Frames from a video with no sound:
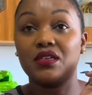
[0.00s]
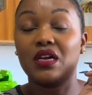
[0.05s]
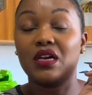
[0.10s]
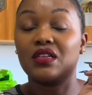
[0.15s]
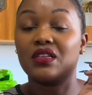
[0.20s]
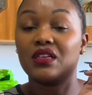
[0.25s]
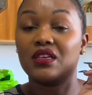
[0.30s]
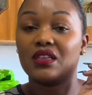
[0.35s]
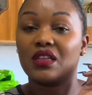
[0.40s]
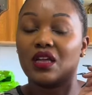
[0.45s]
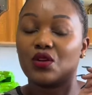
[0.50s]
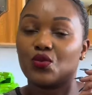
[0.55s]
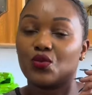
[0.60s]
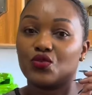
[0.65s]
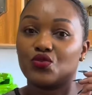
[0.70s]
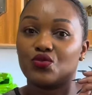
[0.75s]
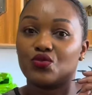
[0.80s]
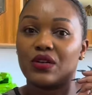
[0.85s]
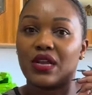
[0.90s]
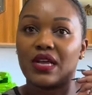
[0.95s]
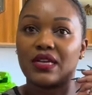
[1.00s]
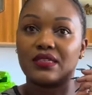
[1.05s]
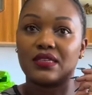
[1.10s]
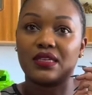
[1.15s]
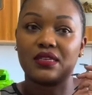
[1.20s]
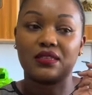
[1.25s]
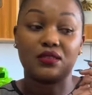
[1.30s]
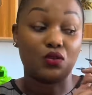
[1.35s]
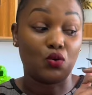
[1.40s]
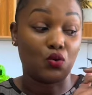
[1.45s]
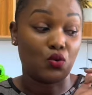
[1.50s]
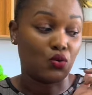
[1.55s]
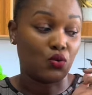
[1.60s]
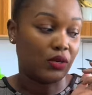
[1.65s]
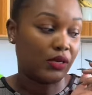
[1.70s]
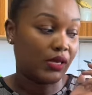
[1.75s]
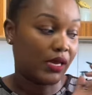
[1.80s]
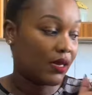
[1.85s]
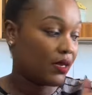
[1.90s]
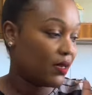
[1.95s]
I think that one should last us the full
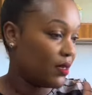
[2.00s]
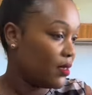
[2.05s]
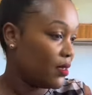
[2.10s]
year.